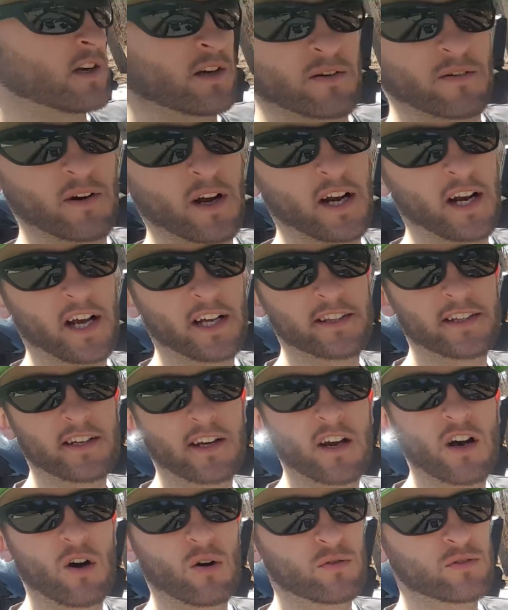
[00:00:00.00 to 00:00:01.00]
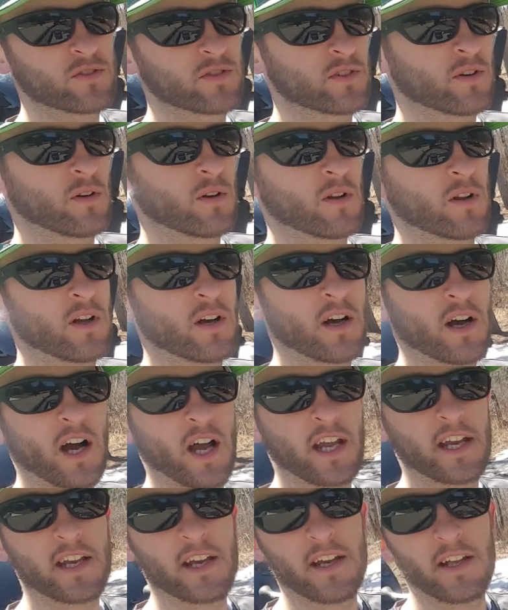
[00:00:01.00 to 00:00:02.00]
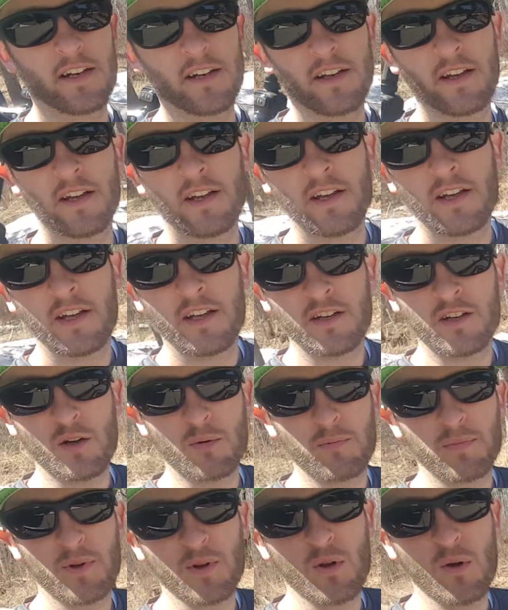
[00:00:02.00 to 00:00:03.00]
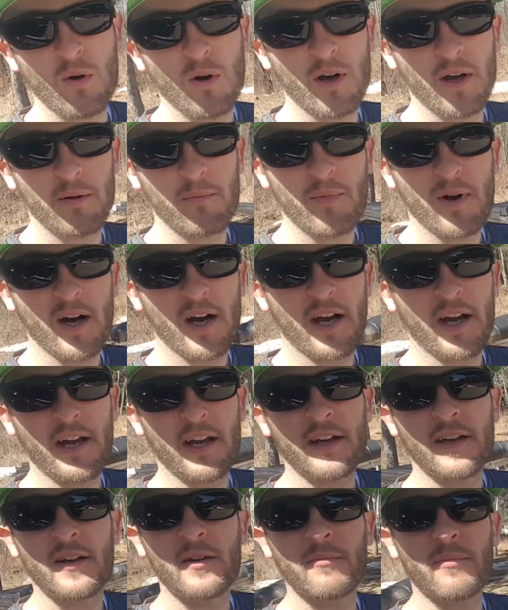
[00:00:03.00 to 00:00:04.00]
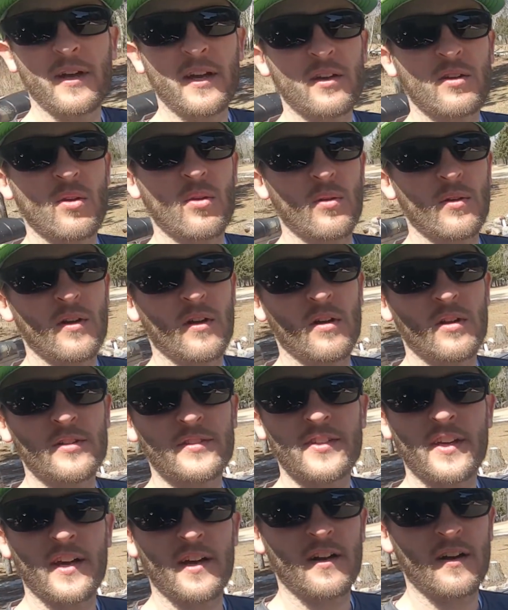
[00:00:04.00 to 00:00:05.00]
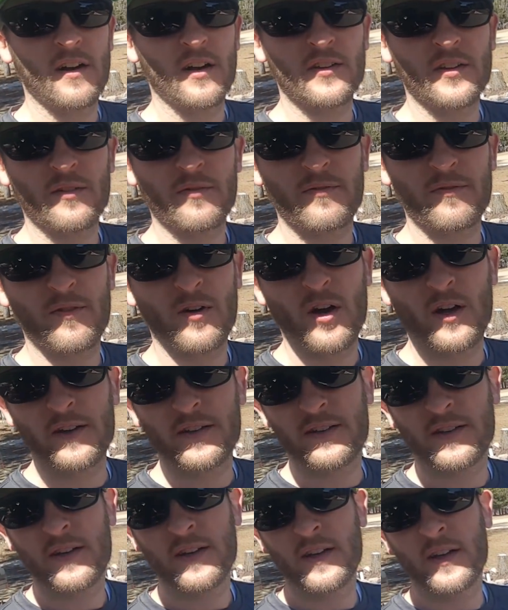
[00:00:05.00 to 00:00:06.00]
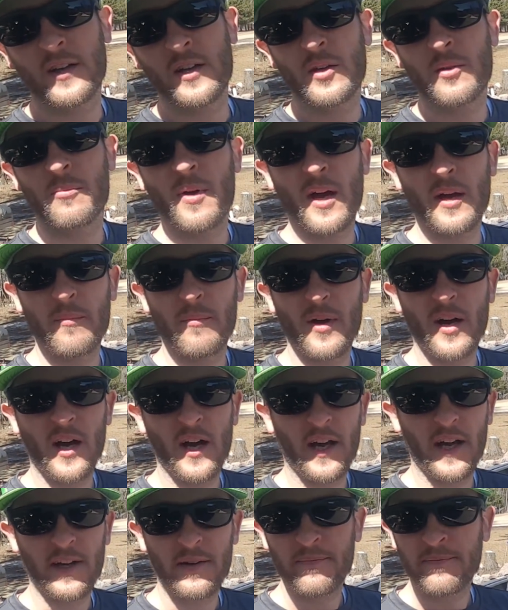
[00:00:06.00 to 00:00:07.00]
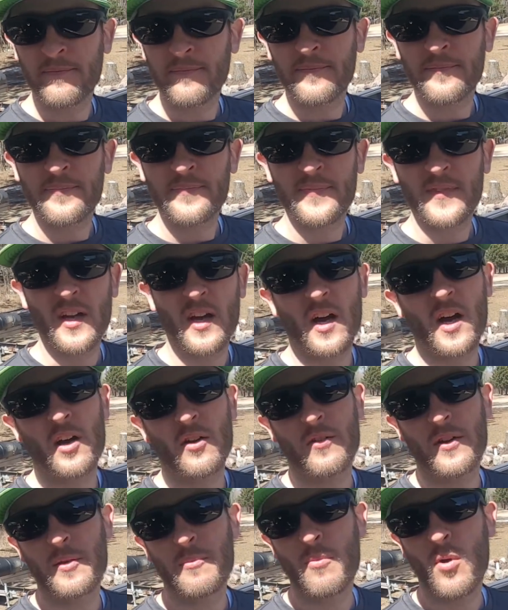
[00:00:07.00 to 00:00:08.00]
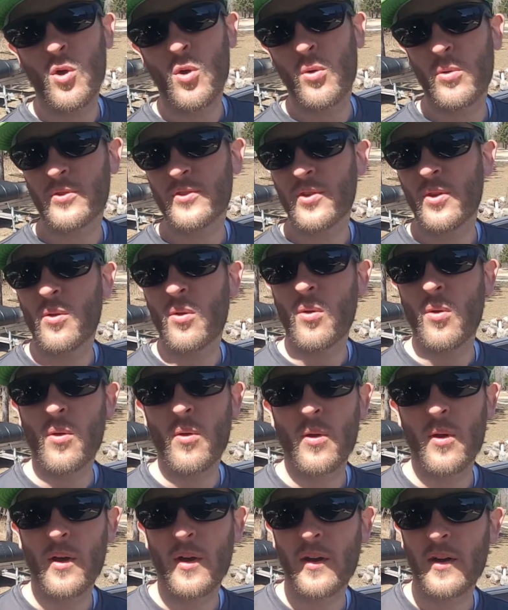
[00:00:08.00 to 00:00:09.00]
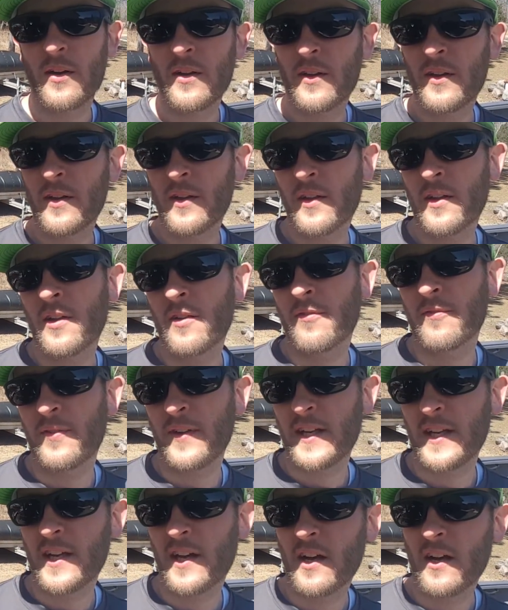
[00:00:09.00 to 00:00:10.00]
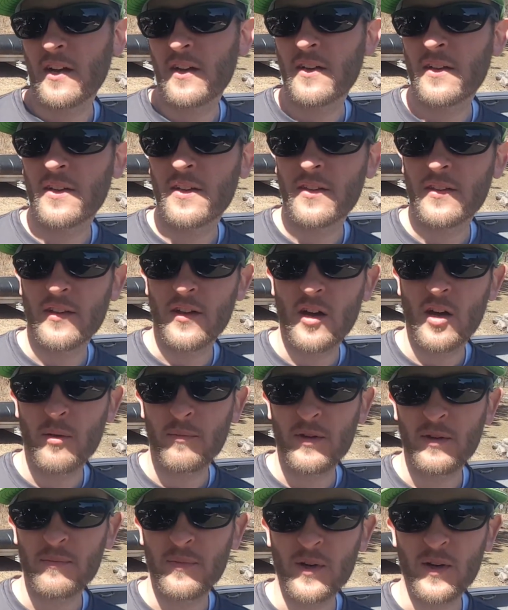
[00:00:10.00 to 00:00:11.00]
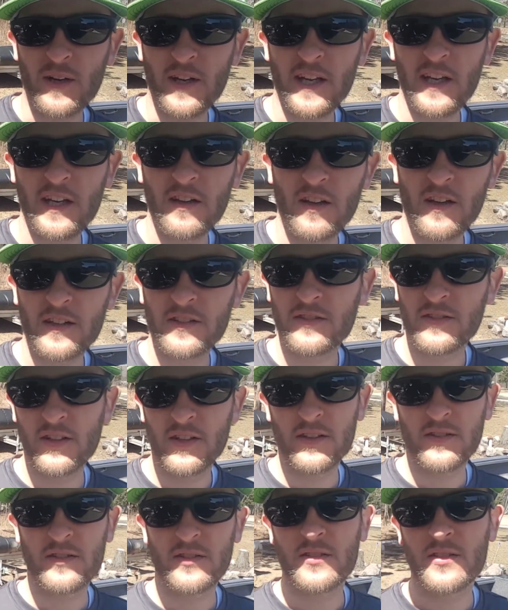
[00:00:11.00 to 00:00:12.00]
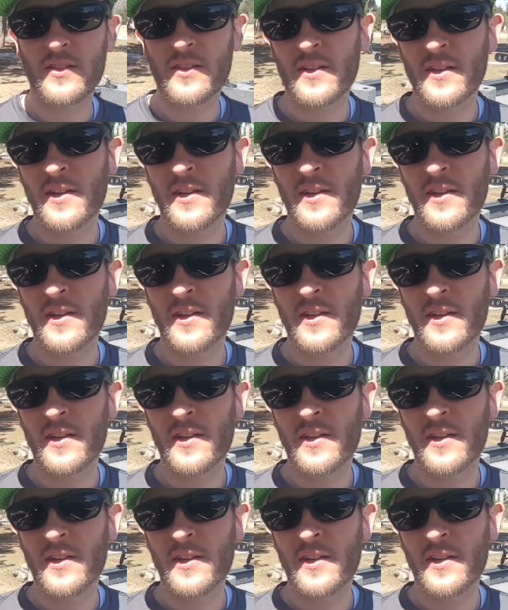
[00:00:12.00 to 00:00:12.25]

right at the console. I can deploy my Minn Kota Altair on the front by my remote or via the Humminbird helixes.